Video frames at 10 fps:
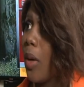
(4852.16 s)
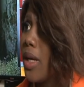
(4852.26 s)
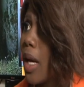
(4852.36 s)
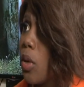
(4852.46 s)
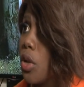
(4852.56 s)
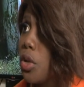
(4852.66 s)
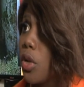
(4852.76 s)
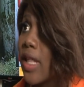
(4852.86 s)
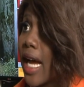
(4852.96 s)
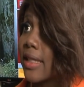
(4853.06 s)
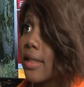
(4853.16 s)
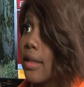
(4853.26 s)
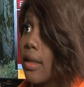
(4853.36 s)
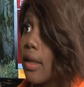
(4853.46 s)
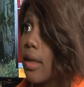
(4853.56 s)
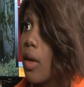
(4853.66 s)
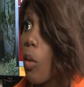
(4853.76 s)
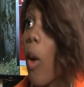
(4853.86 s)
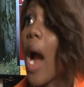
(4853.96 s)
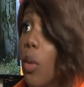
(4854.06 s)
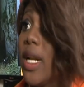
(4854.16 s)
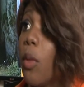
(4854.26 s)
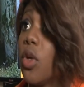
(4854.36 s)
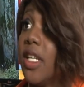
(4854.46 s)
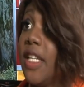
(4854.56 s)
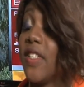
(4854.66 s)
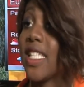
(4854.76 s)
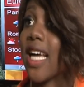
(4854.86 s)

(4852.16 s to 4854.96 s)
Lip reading: Why would I want to do that? Why would I want to leave